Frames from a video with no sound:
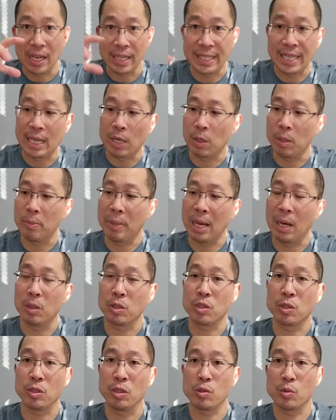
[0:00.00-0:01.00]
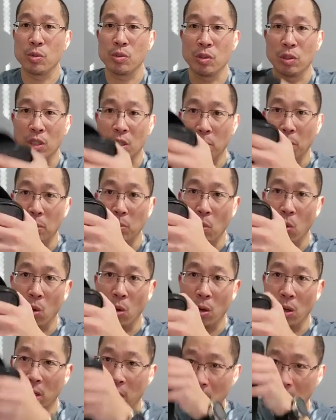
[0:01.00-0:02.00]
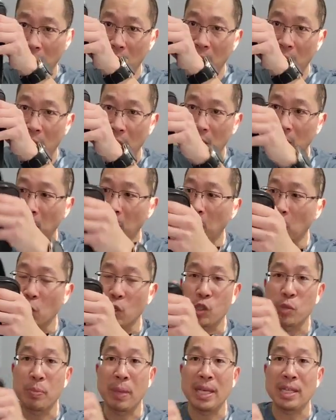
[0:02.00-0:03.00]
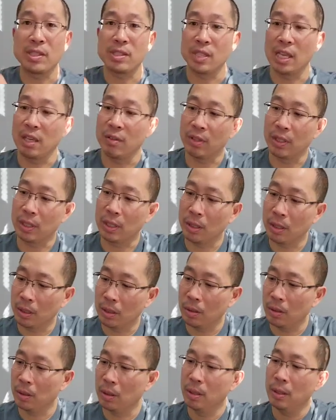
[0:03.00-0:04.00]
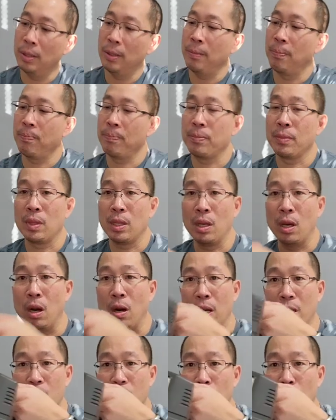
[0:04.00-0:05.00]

carry pouch. So this one's a little bit more space saving. All right,